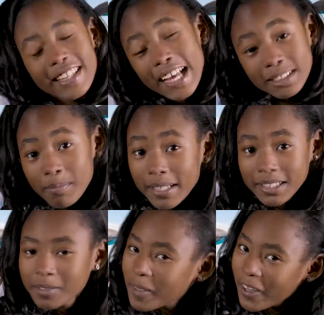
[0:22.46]
That's my
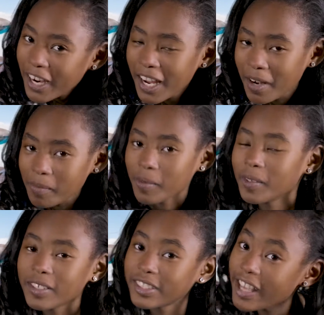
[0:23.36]
spirit
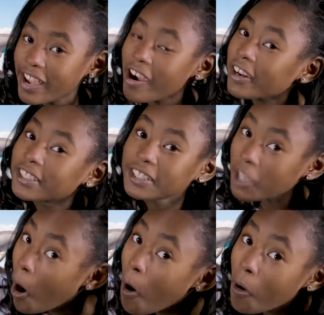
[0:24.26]
animal. They are
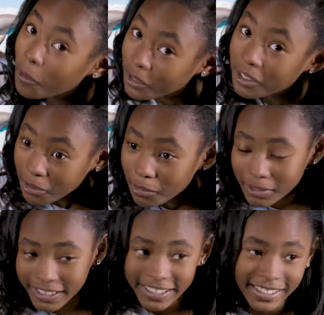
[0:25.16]
so cute.